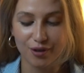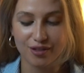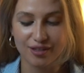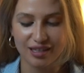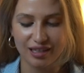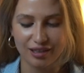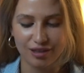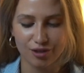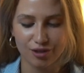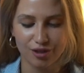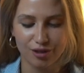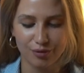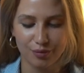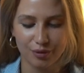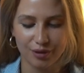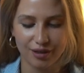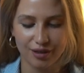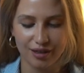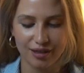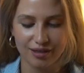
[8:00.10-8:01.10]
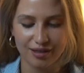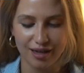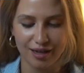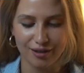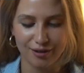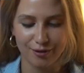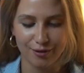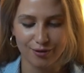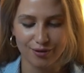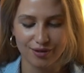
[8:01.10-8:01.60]
it signature because I
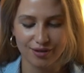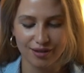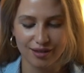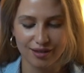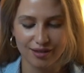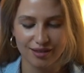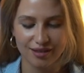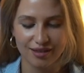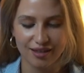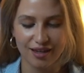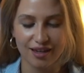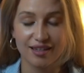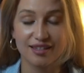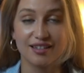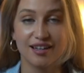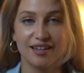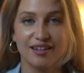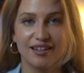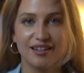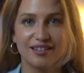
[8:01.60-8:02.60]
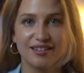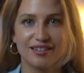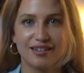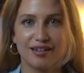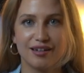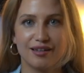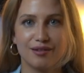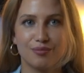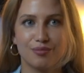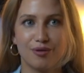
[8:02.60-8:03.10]
use this settings
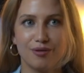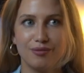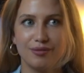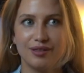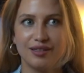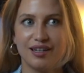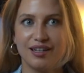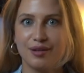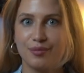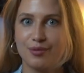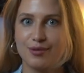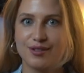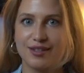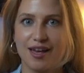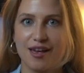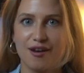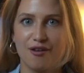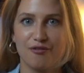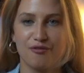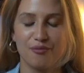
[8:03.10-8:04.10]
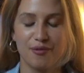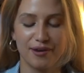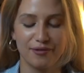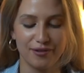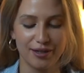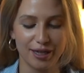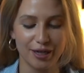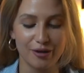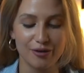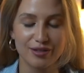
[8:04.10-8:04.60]
in probably 90% of my
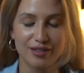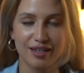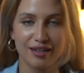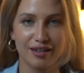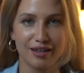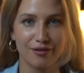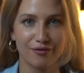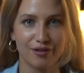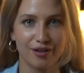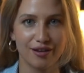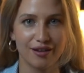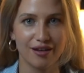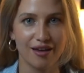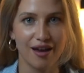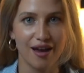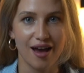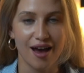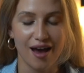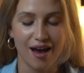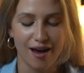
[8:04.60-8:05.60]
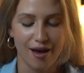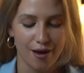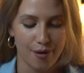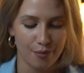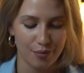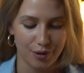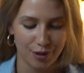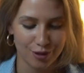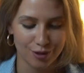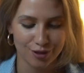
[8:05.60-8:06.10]
videos and even
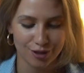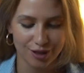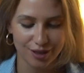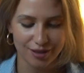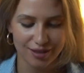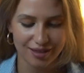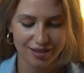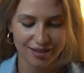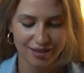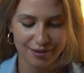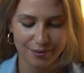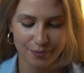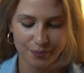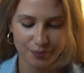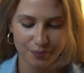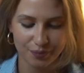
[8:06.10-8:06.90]
pictures.